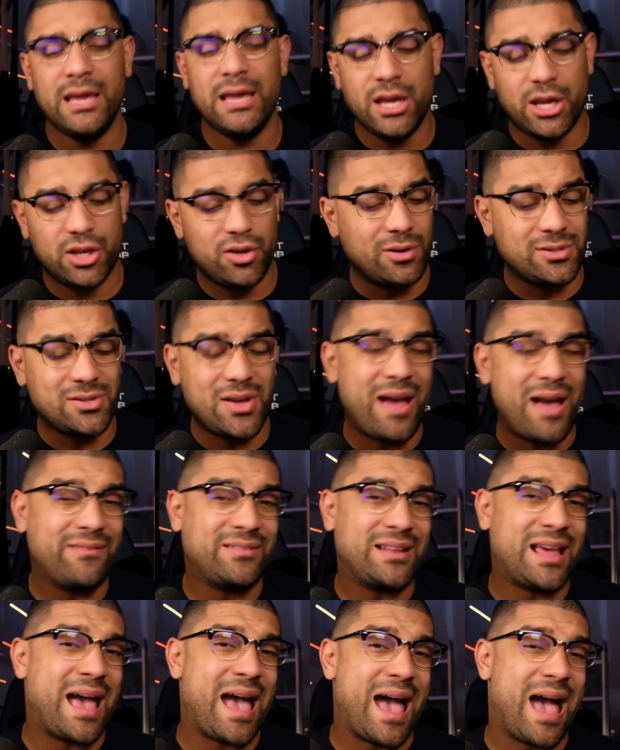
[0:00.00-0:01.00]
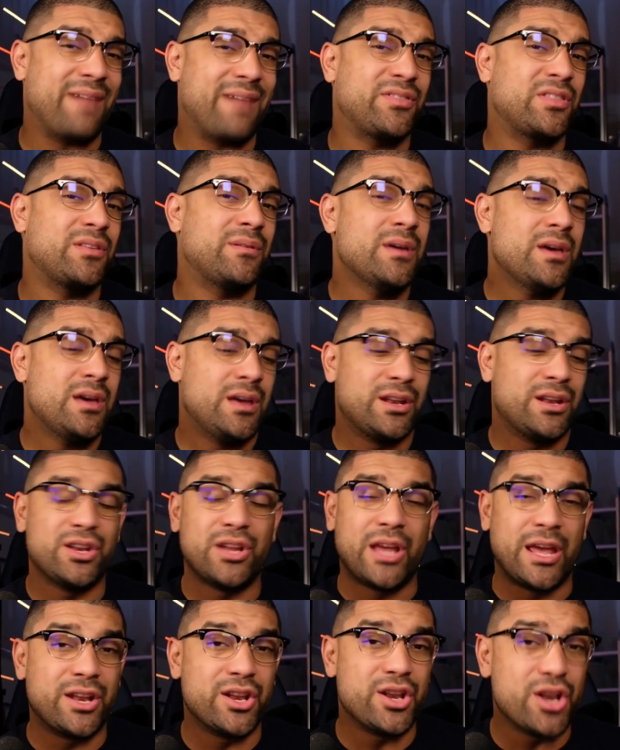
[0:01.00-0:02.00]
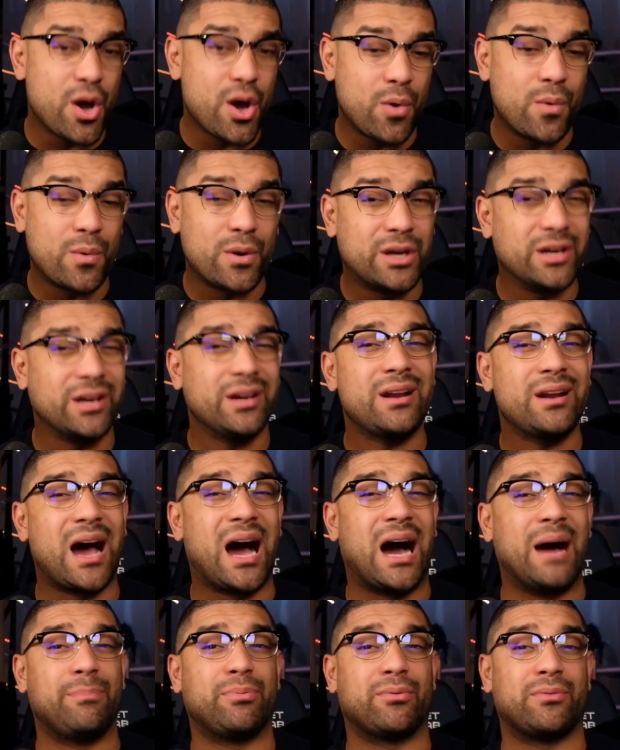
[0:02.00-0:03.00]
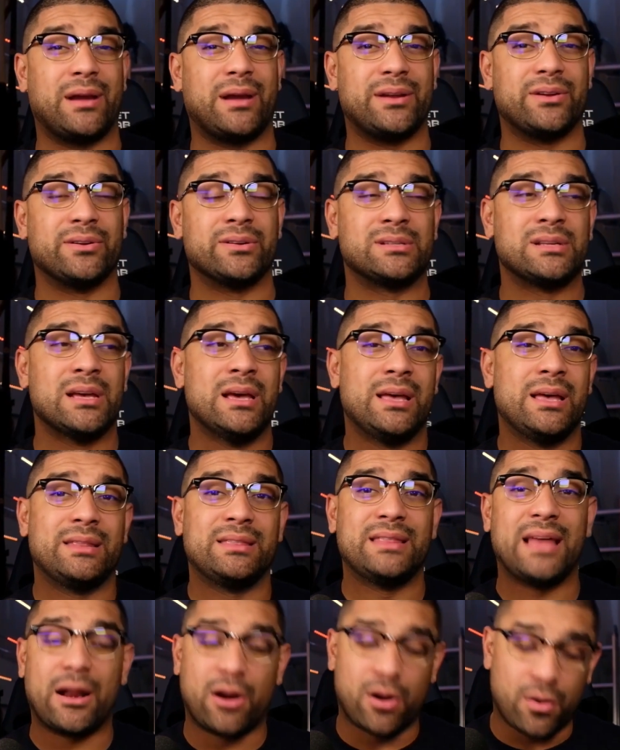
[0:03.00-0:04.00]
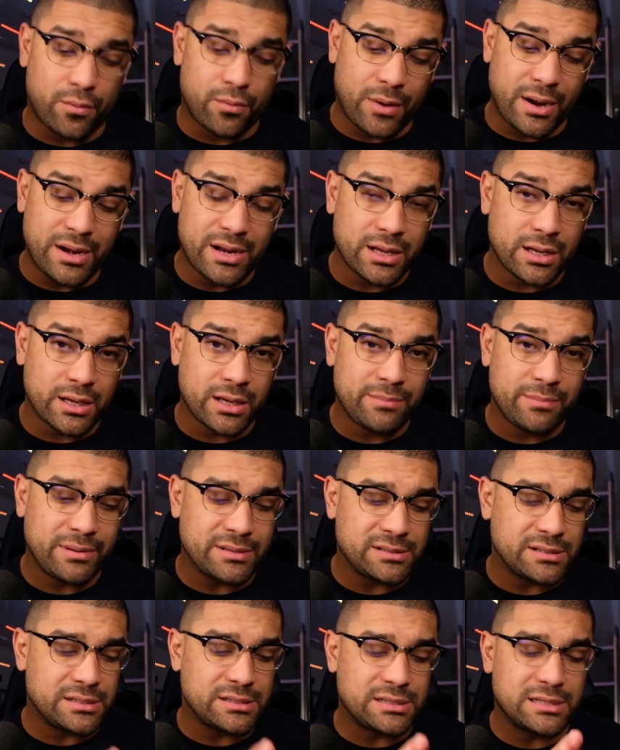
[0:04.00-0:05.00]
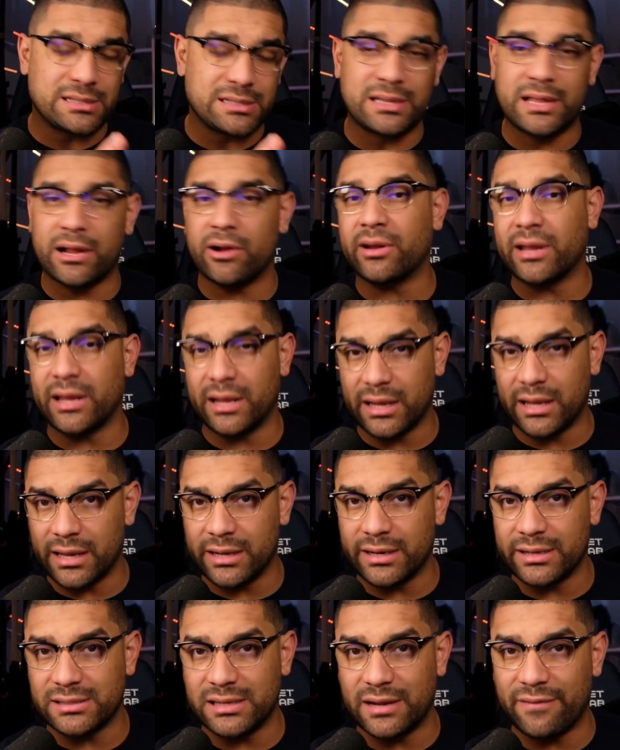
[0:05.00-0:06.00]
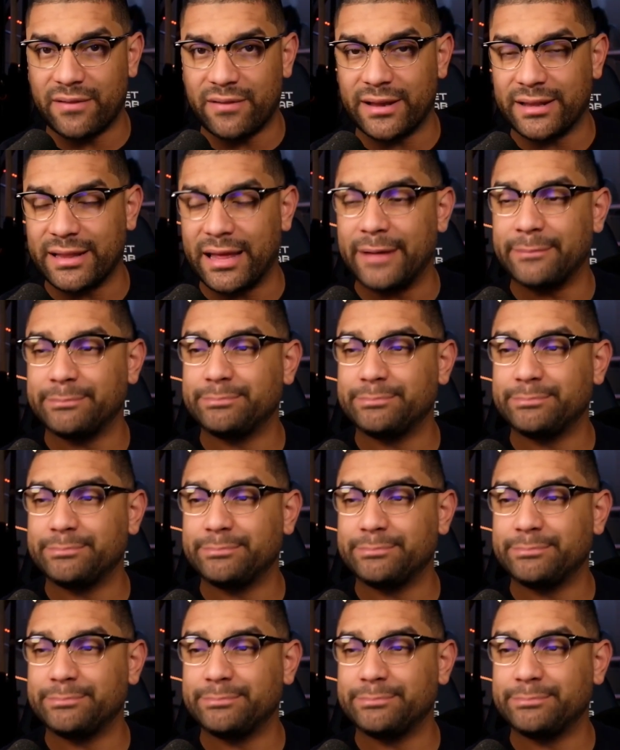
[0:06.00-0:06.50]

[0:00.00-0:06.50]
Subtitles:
You also have to have and know good operators that are running good businesses that are getting into stuff like that.